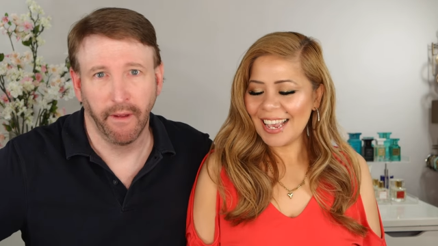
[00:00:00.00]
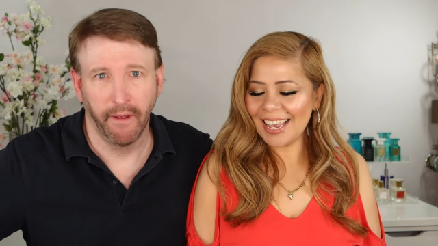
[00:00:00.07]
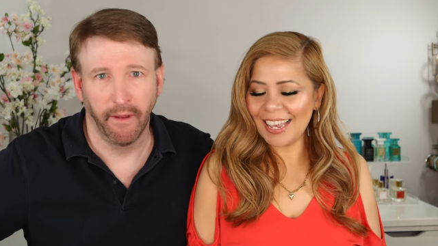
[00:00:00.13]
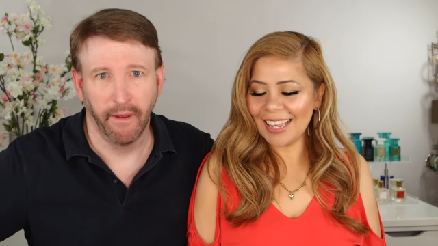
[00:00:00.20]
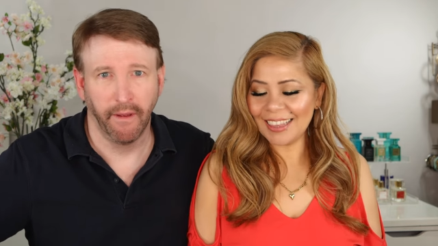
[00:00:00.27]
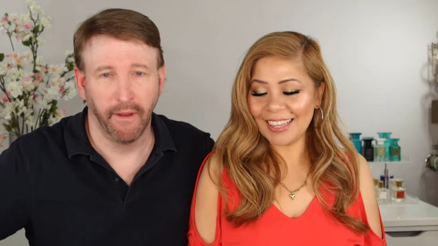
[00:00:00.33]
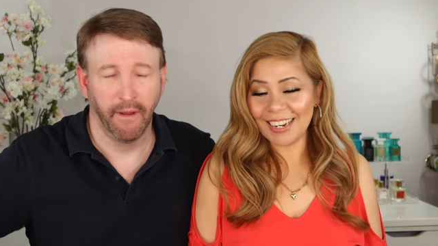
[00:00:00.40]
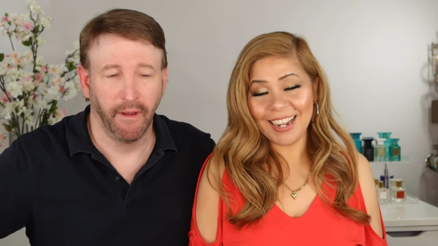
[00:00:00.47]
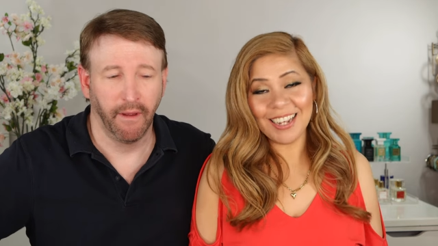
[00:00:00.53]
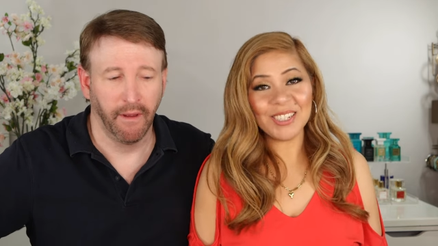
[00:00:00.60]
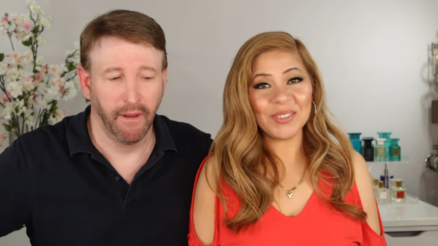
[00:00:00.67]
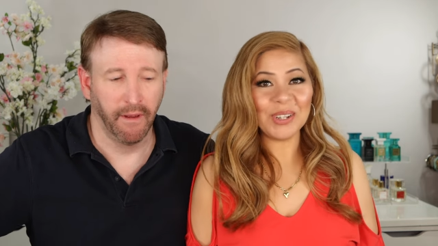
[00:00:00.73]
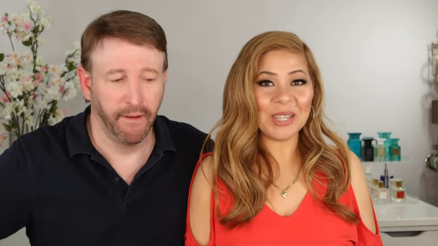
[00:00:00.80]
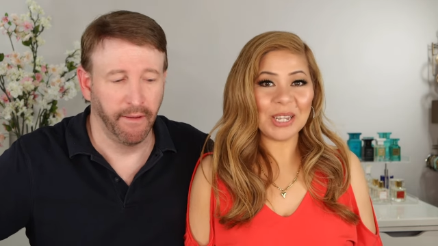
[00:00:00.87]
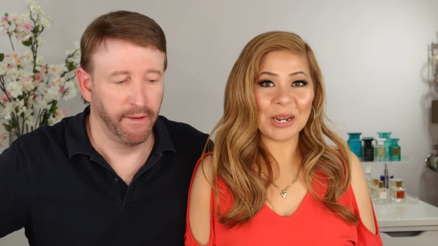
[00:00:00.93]
Speaker 1: and the
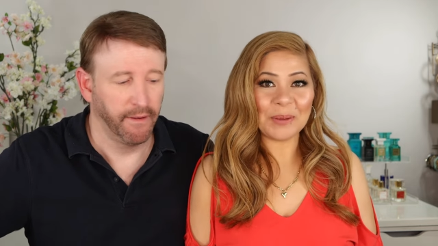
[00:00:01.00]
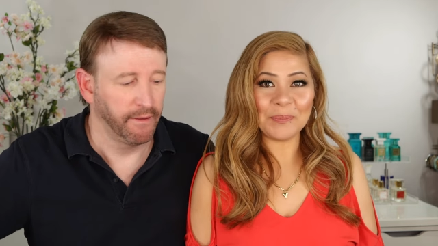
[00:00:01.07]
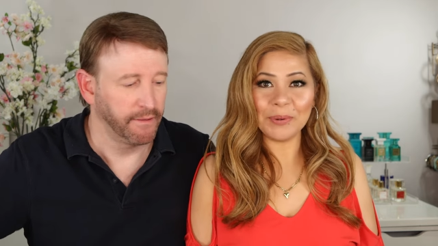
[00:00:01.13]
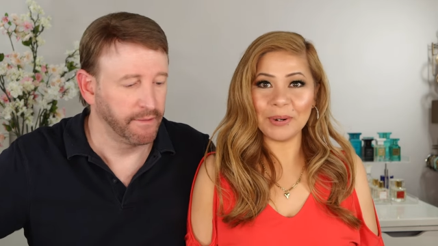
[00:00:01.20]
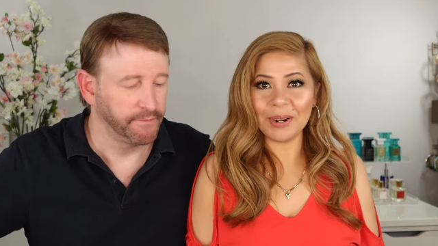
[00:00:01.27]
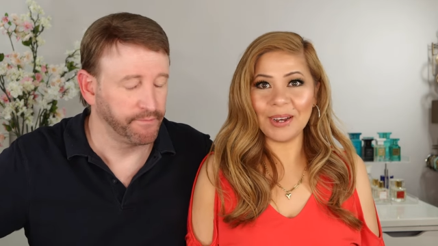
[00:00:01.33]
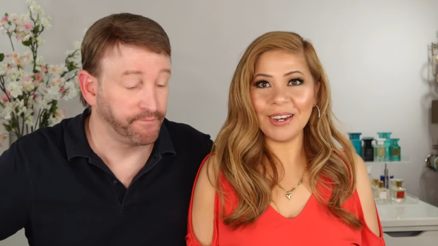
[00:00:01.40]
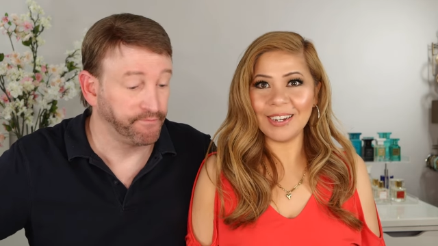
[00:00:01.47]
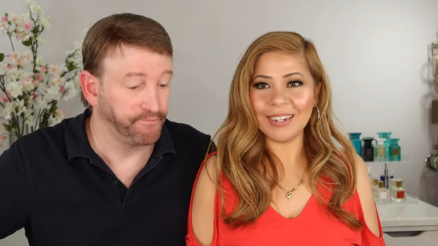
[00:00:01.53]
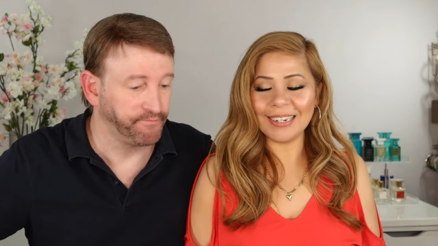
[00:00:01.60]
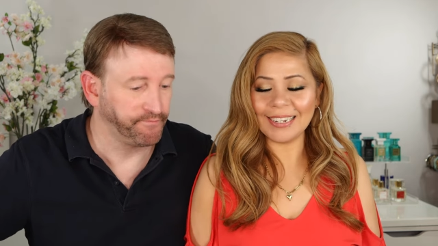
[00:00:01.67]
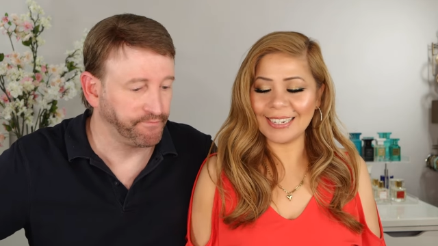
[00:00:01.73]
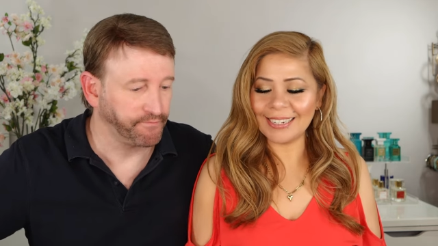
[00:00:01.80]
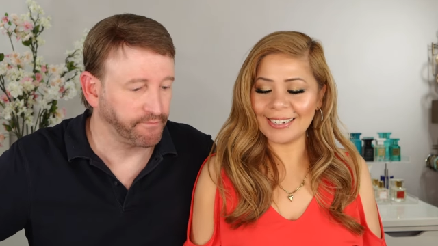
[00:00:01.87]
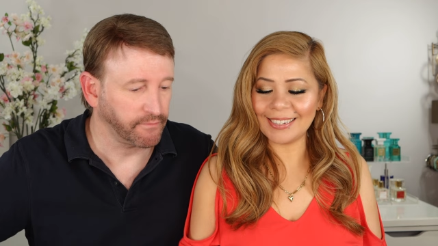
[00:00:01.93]
next one that I put
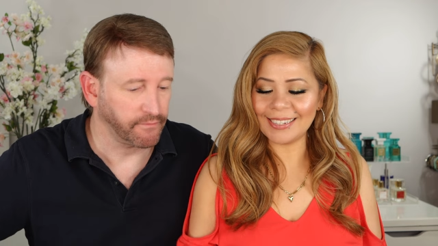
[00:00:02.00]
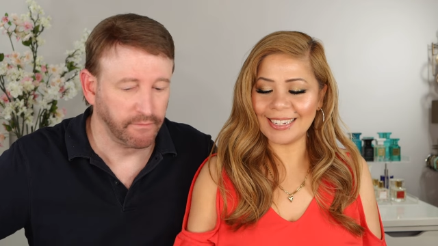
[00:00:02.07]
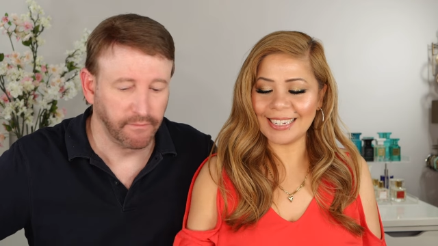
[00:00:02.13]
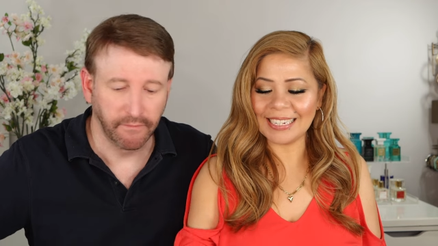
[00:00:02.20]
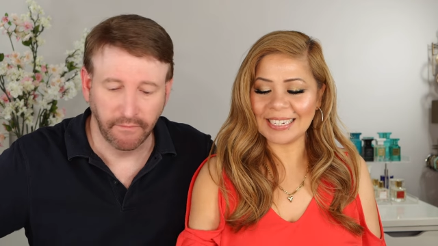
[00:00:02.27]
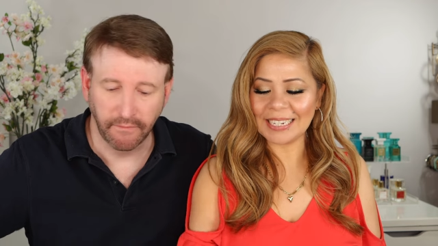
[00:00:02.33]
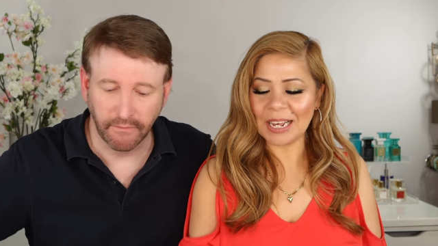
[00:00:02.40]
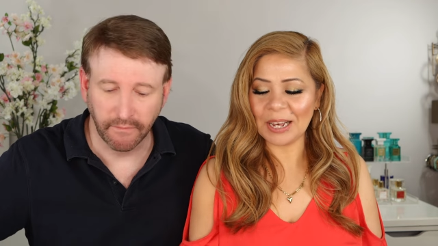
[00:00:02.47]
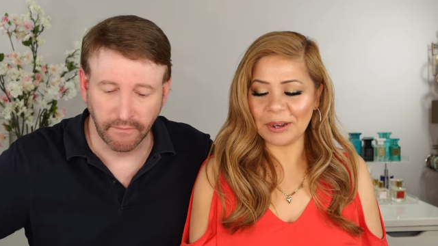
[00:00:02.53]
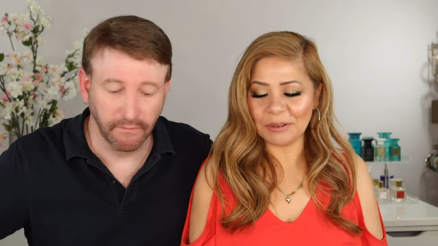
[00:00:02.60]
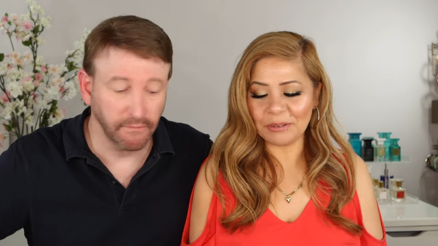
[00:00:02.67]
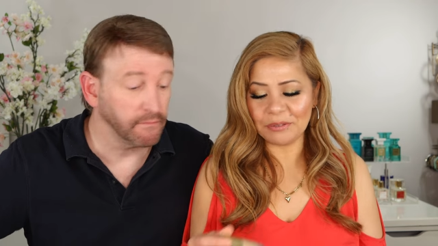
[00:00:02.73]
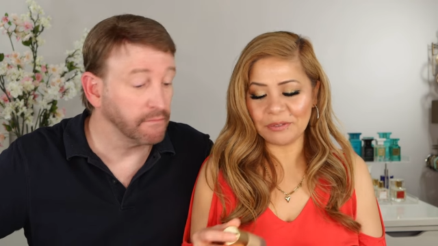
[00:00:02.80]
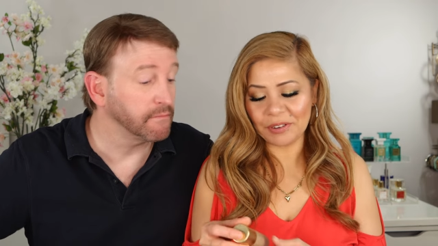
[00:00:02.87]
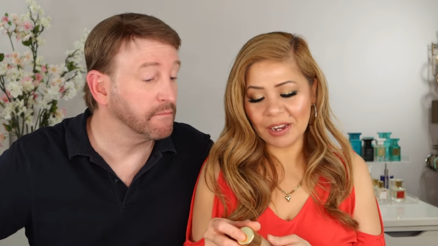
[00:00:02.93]
on is this
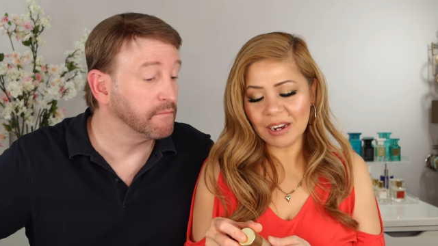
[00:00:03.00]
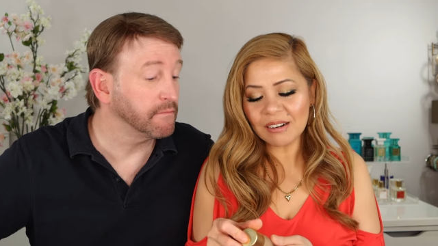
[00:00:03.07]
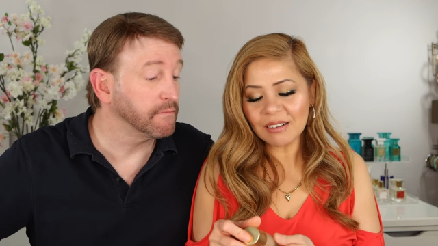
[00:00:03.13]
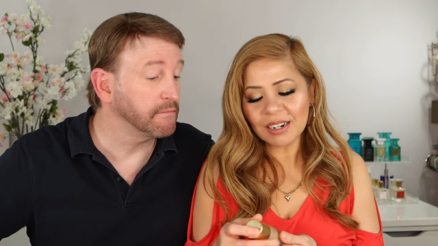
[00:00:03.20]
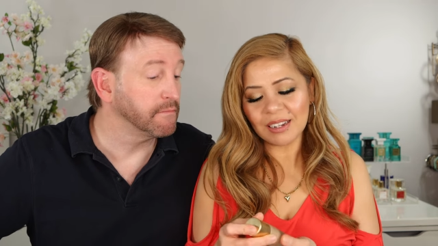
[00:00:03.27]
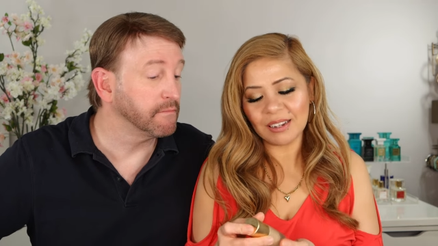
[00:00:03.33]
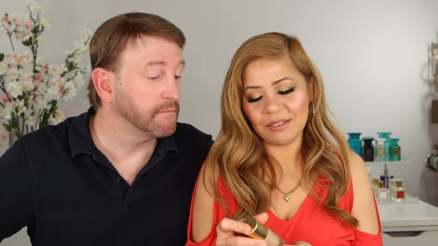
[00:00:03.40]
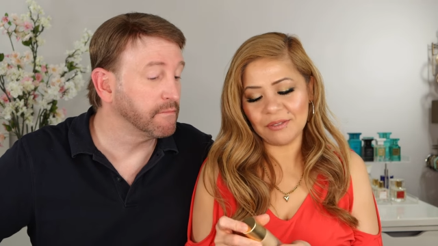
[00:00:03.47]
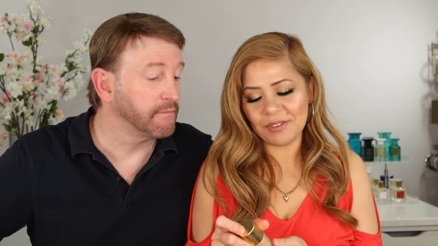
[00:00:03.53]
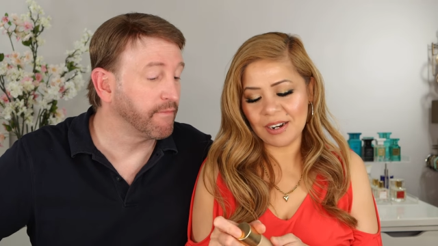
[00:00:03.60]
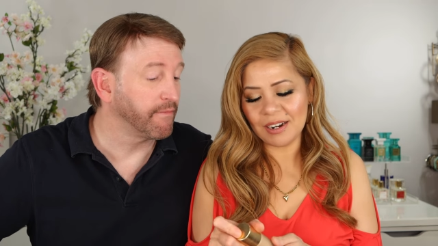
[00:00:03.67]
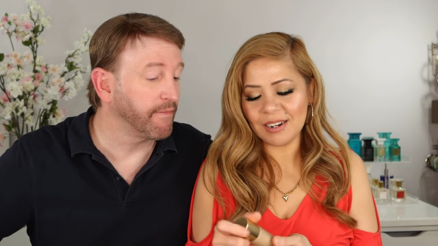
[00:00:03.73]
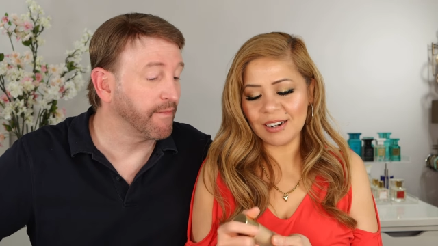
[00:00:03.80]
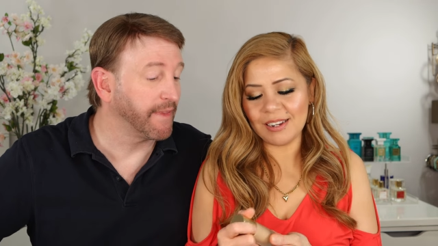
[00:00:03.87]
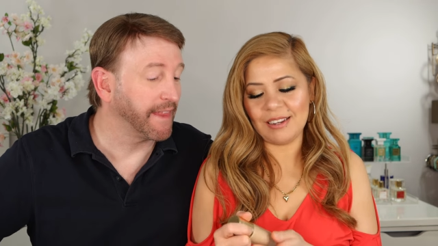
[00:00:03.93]
uh, very,
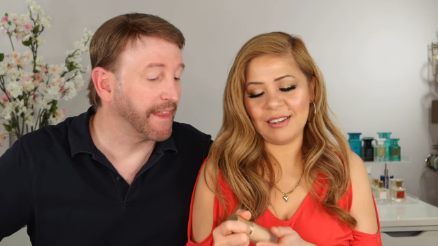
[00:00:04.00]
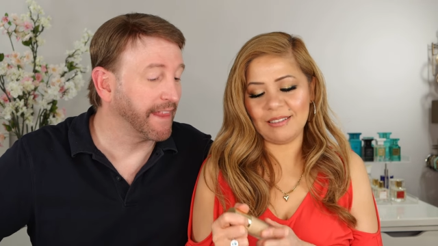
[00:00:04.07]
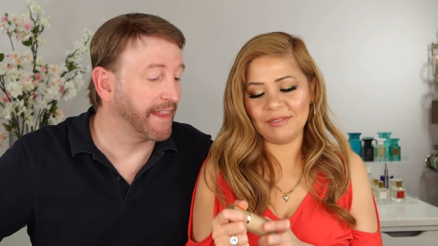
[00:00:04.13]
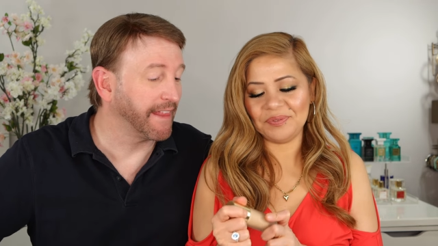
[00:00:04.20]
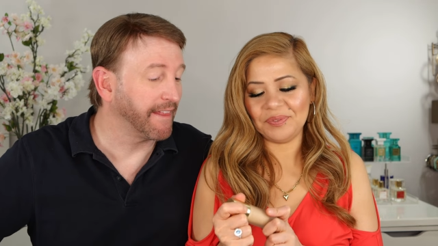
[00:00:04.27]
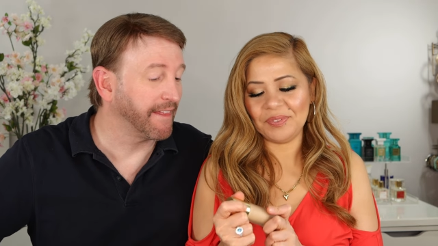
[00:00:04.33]
very